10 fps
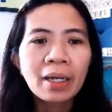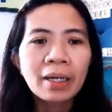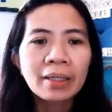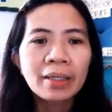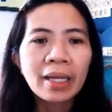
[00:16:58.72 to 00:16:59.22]

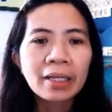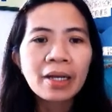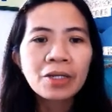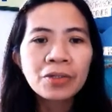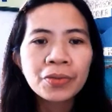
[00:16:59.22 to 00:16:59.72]
The
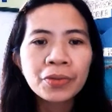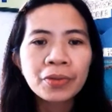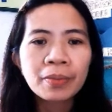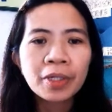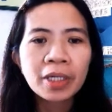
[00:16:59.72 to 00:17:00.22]

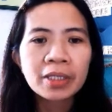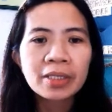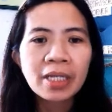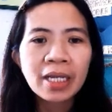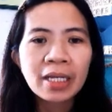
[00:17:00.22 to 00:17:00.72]
classroom
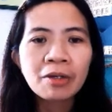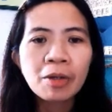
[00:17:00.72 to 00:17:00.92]
contained